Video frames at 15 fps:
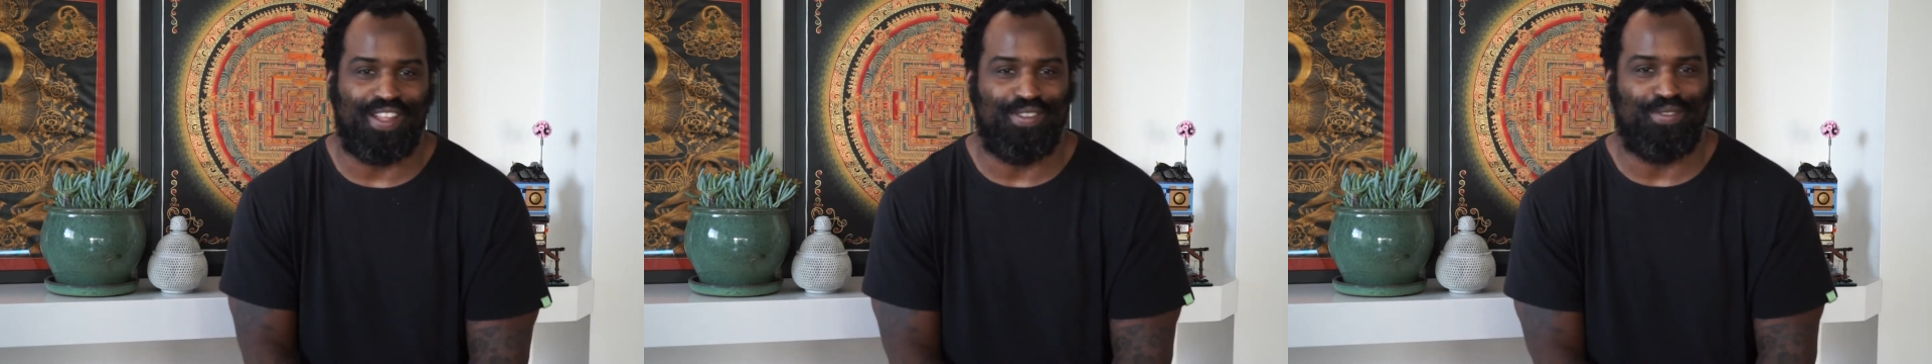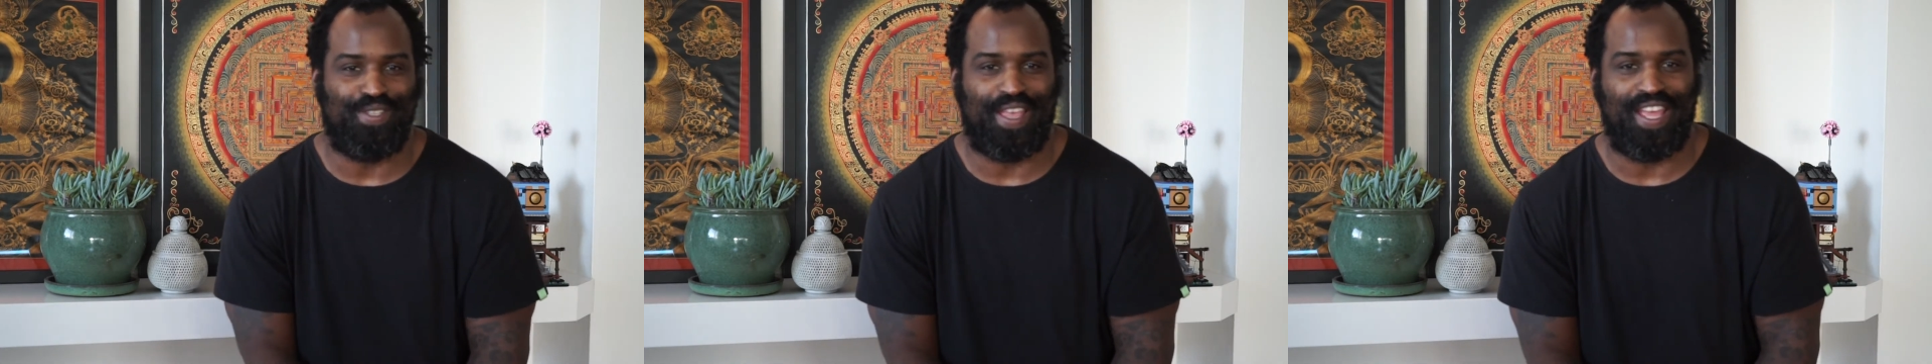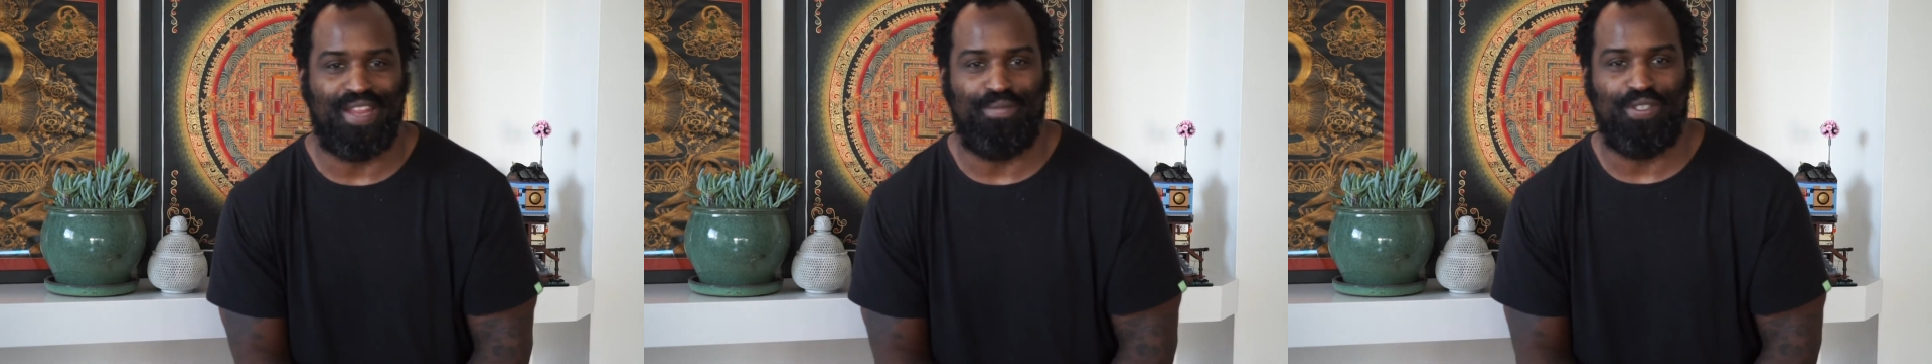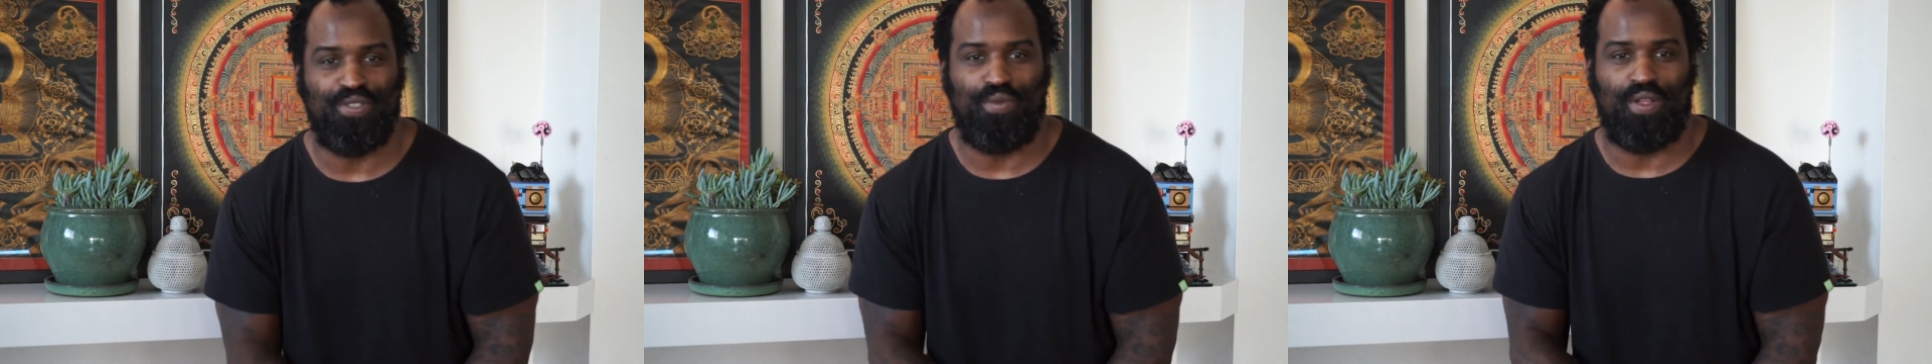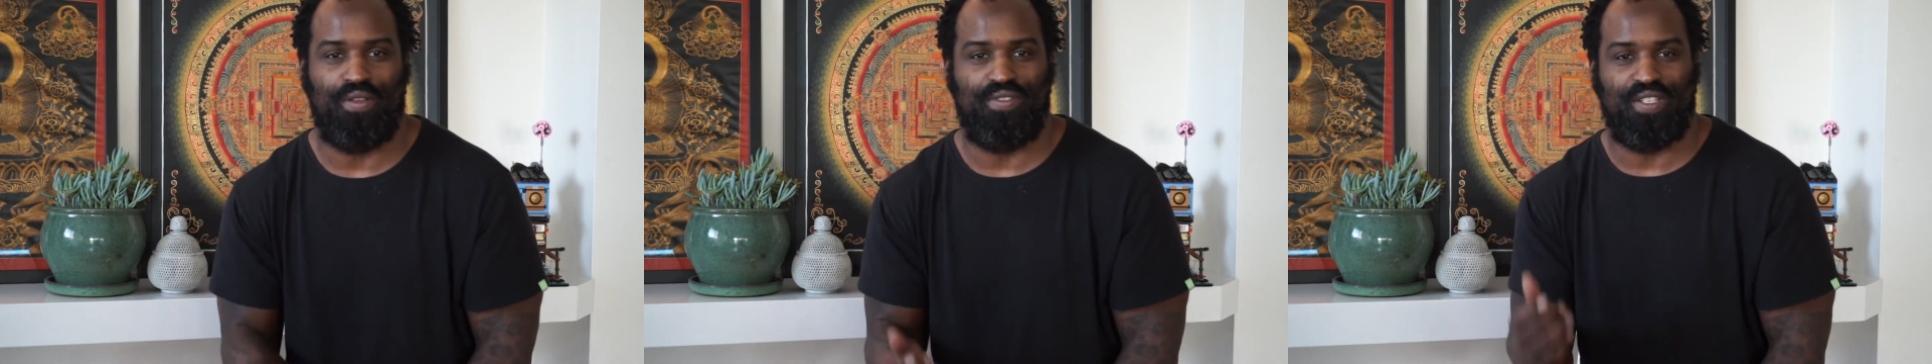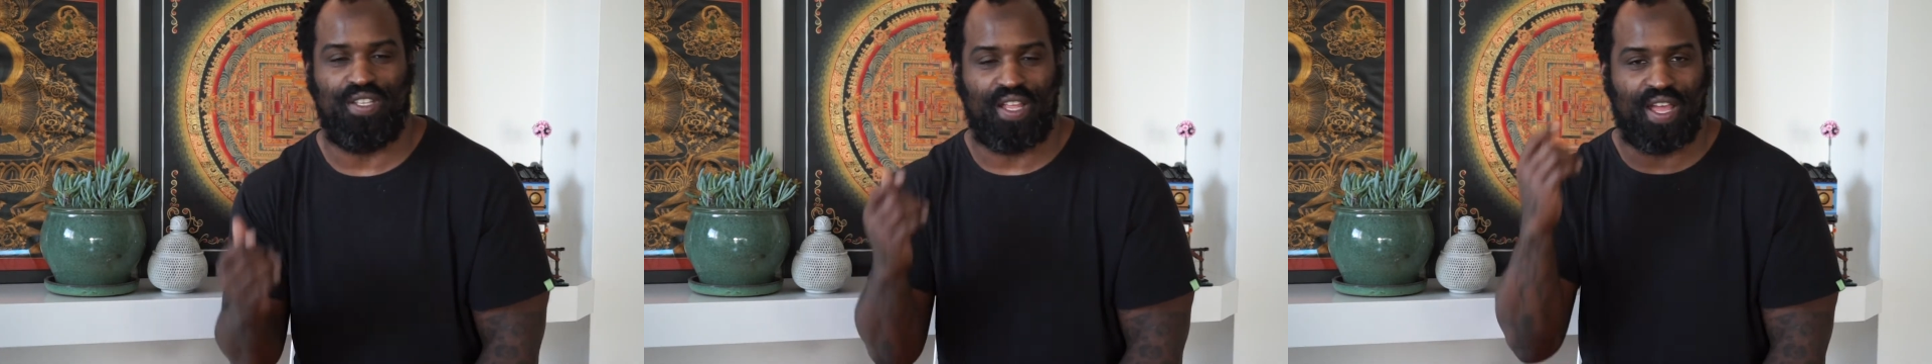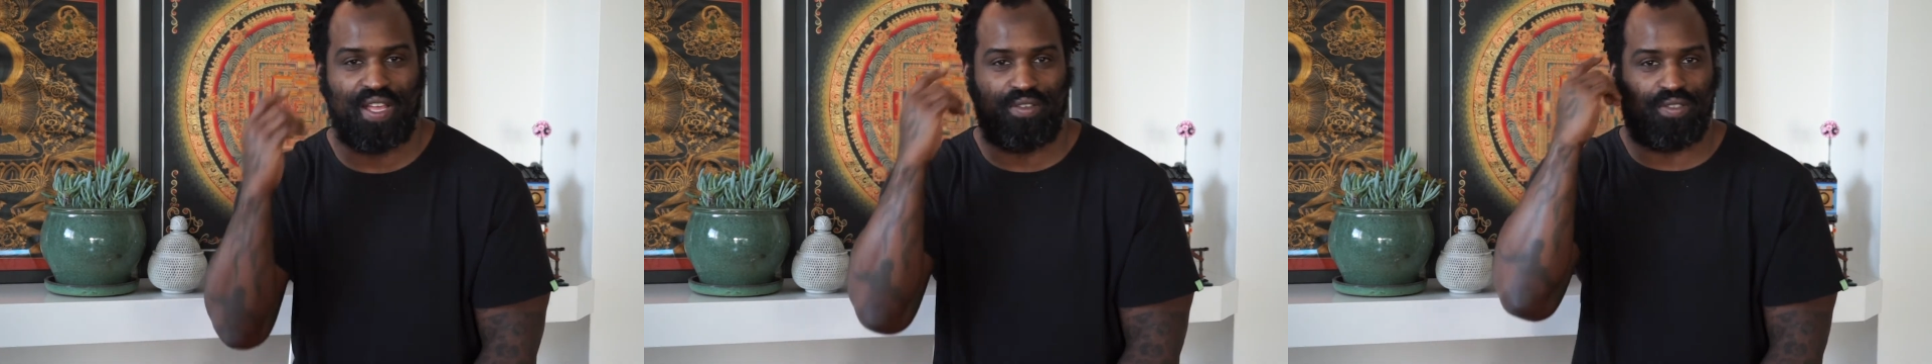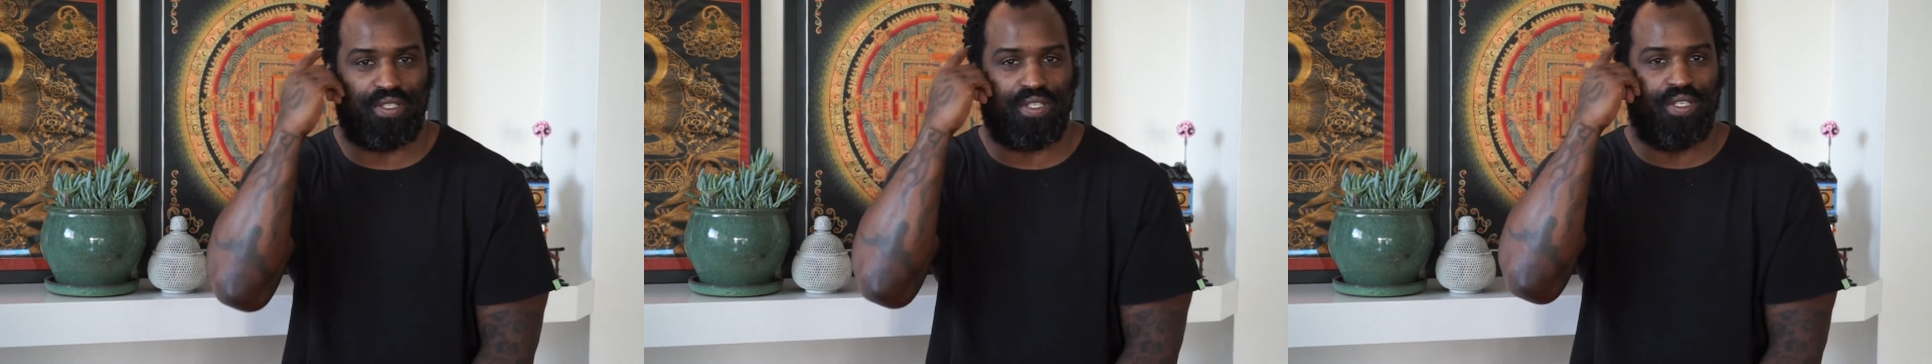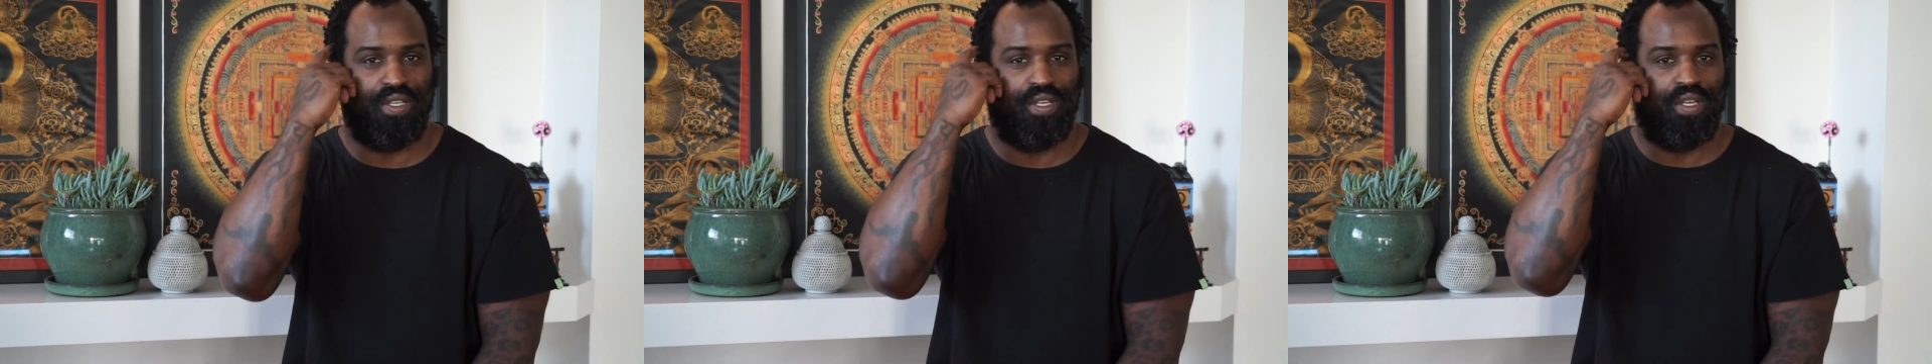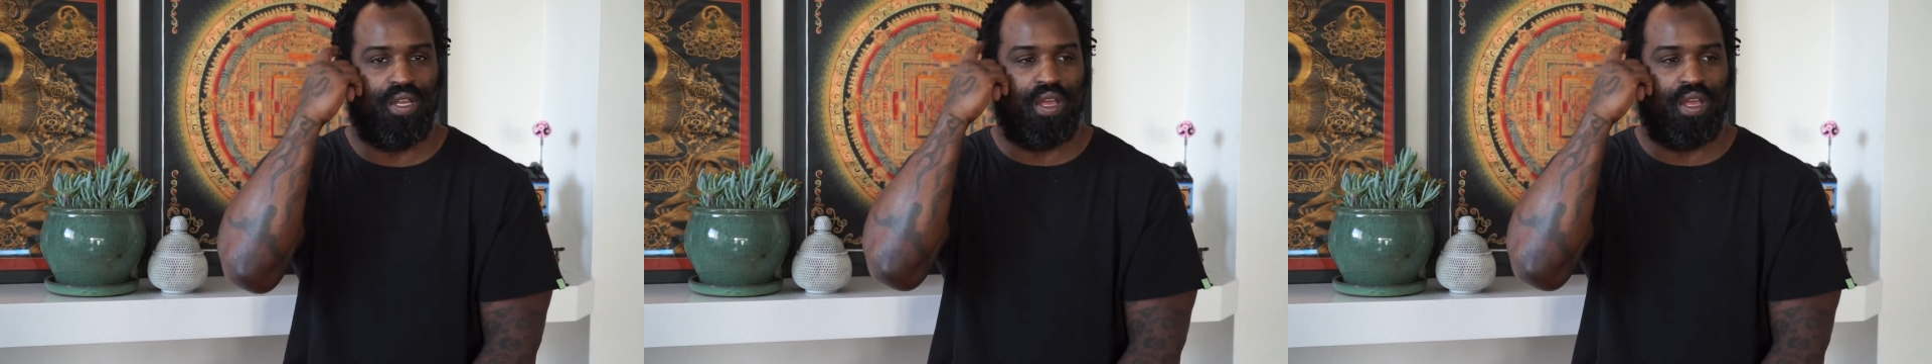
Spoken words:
use cannabis while I was in the house?